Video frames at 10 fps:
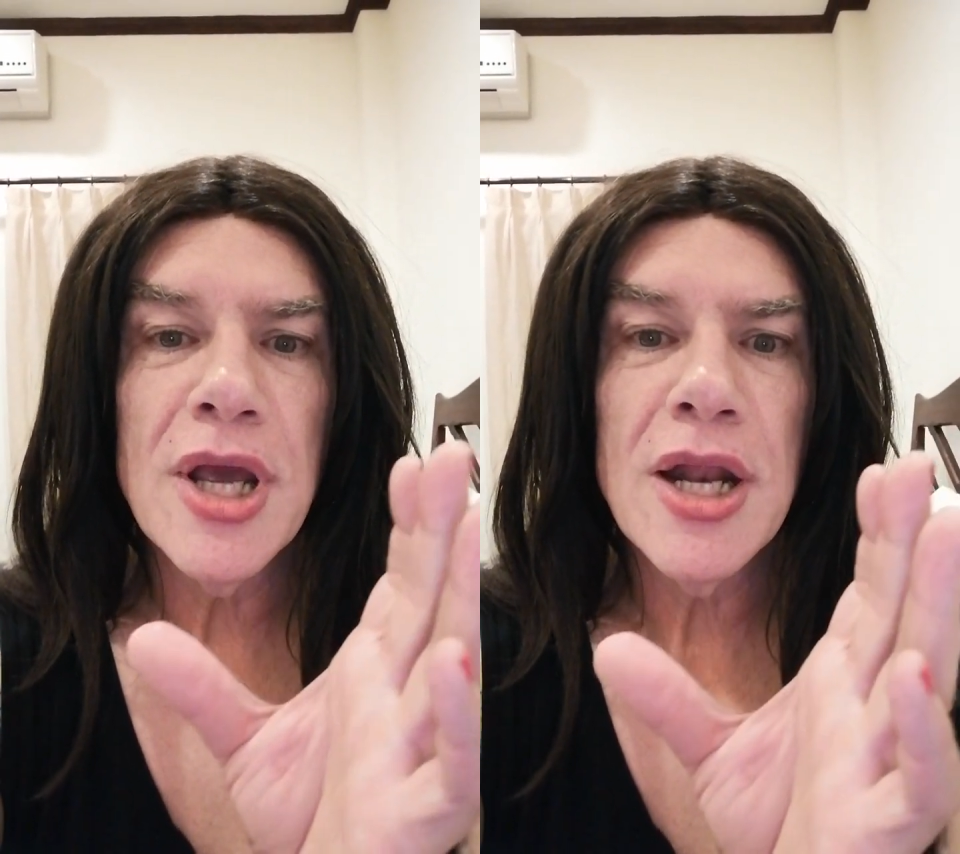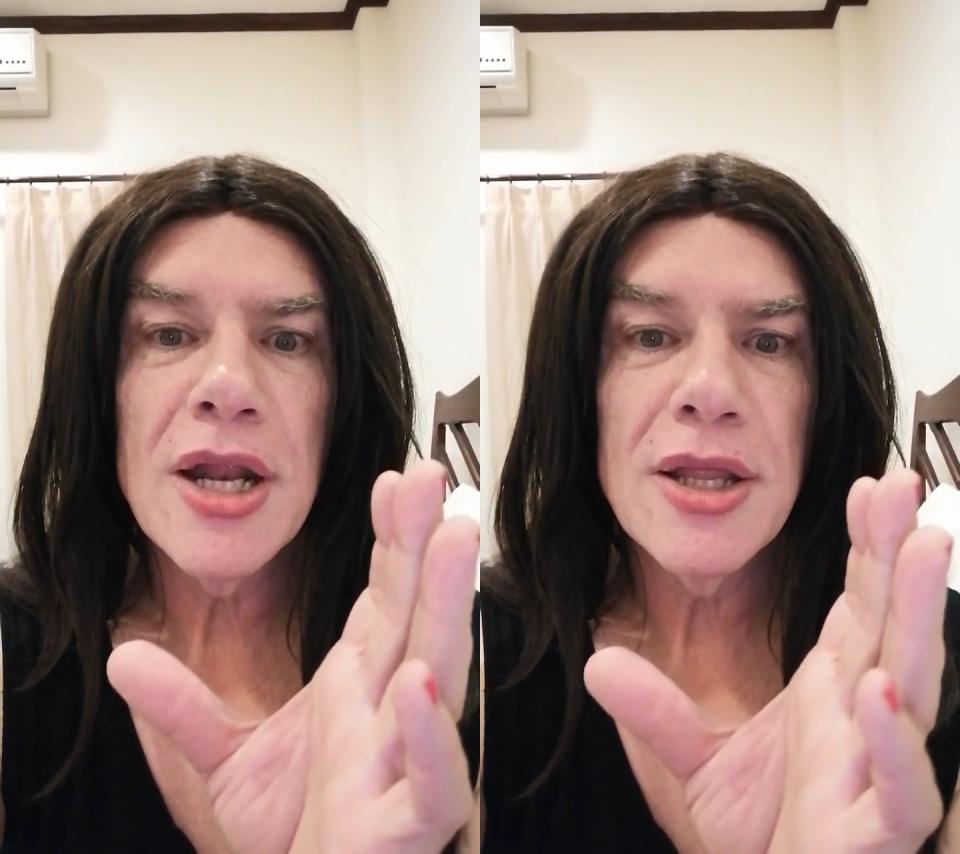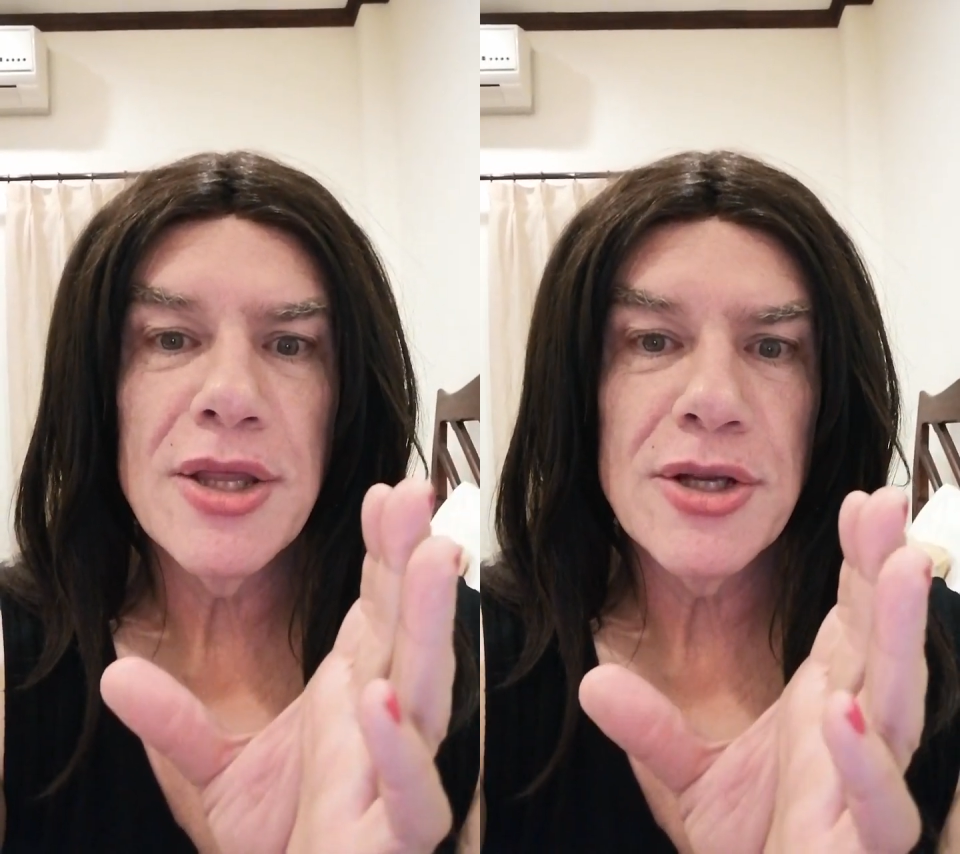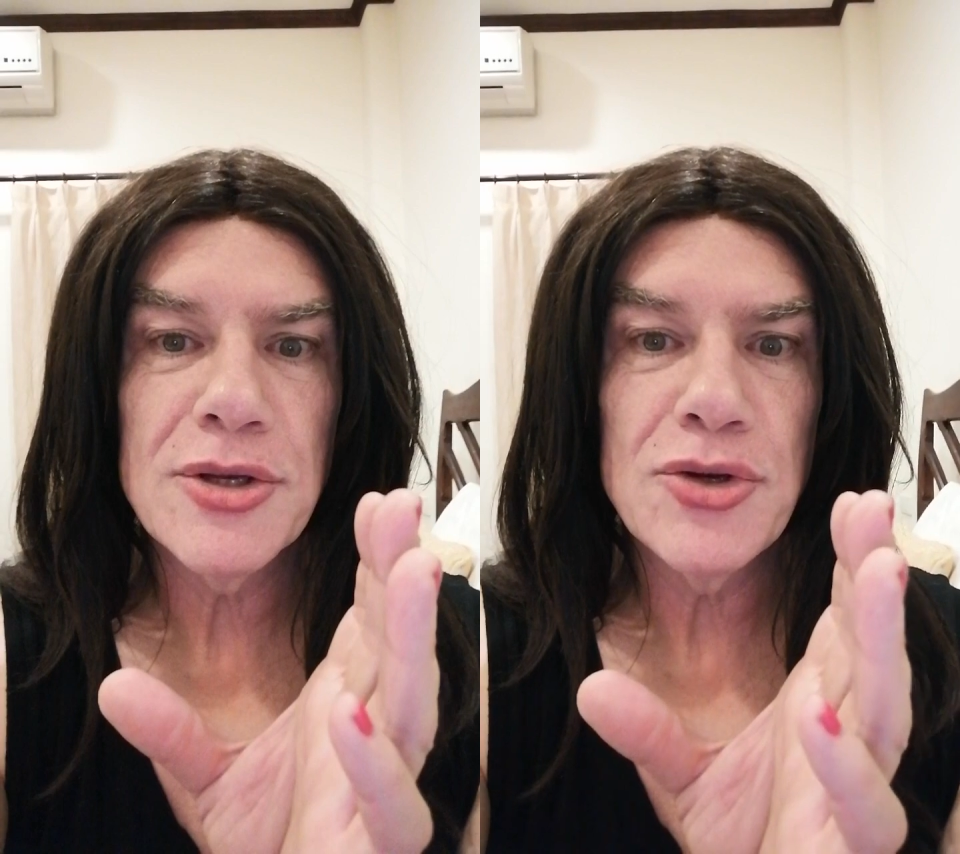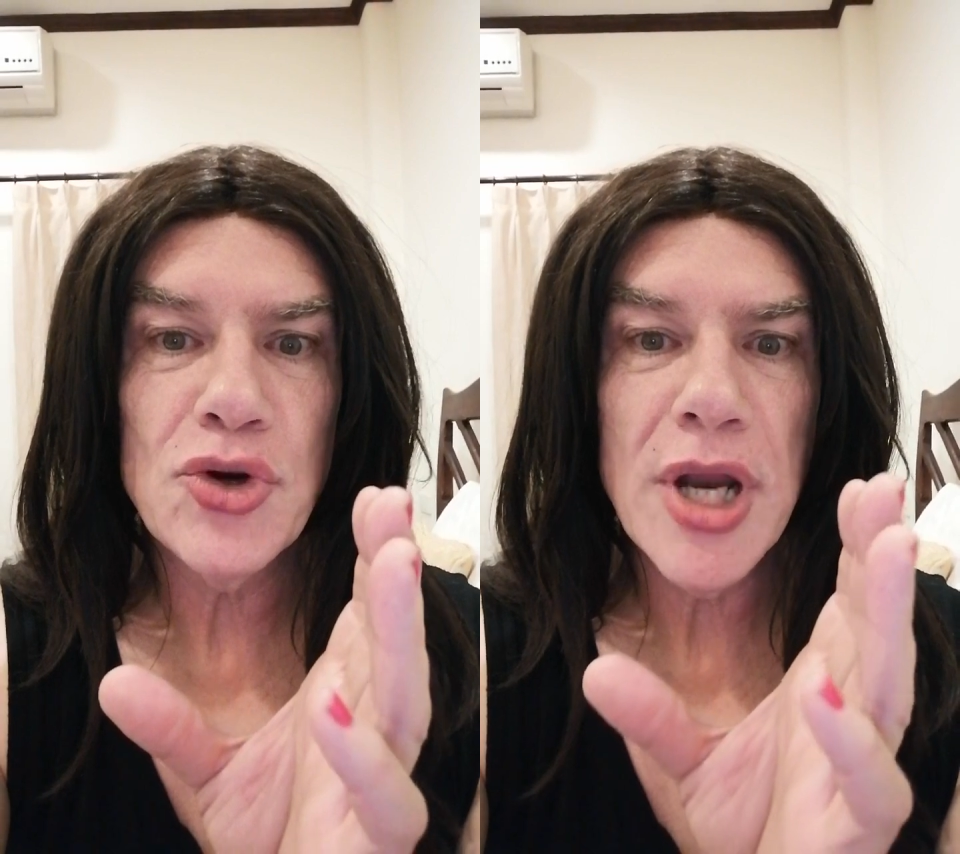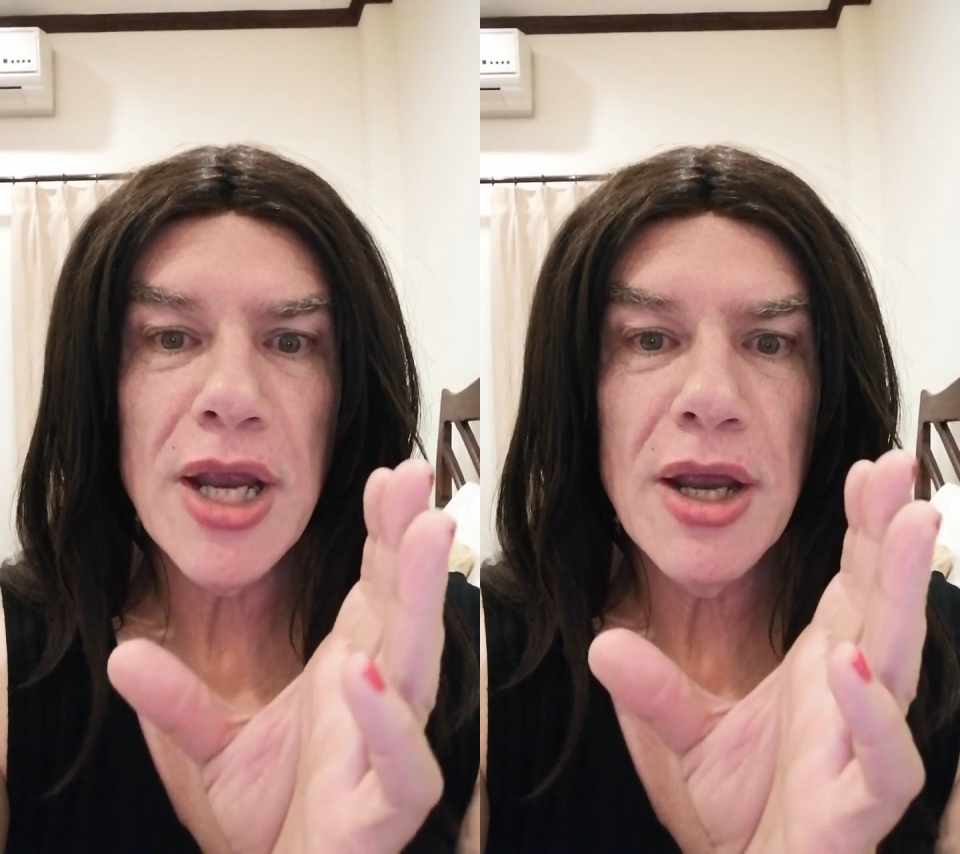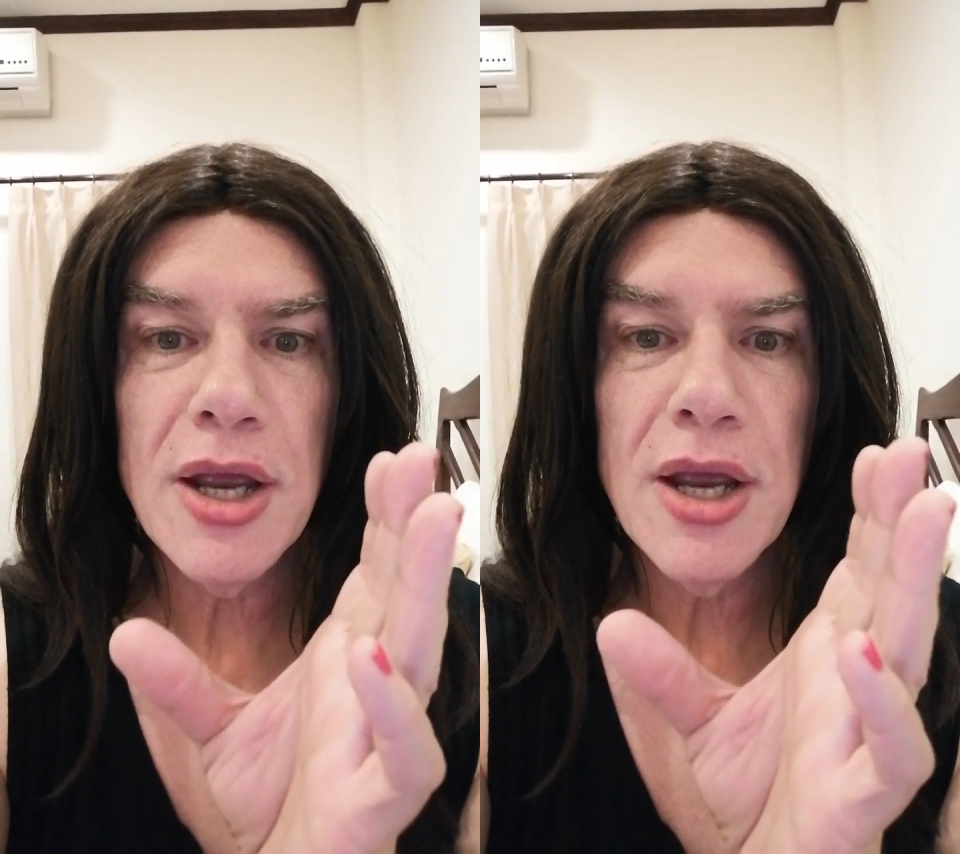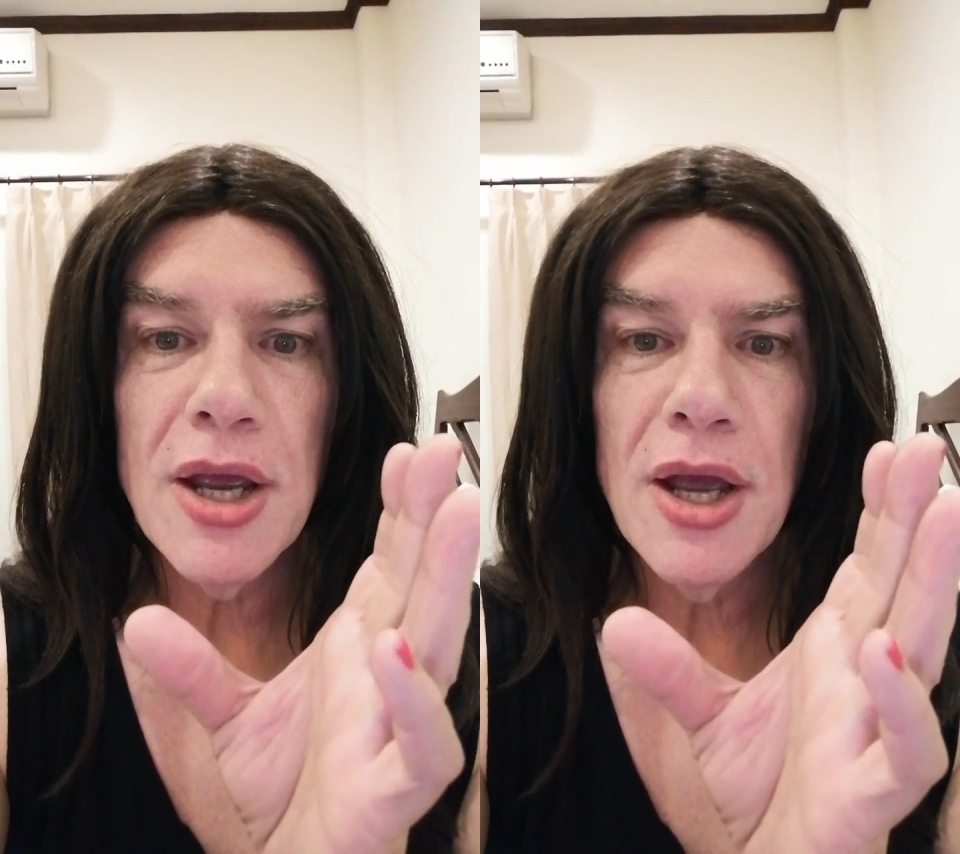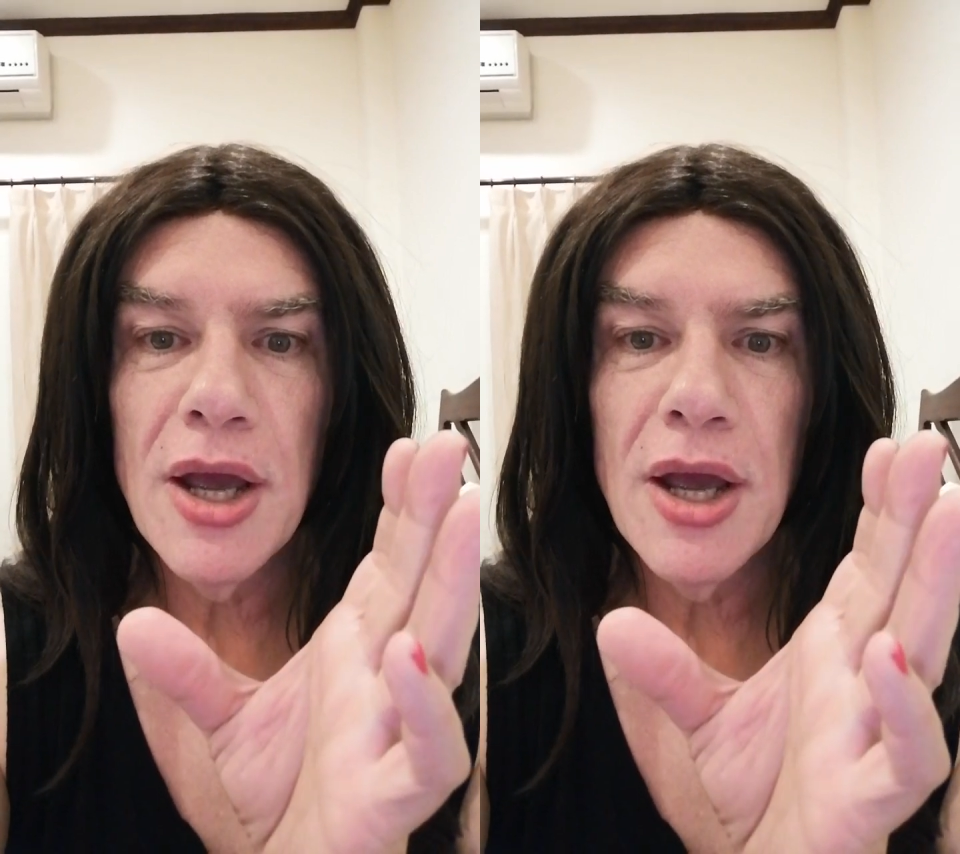get anything to drink,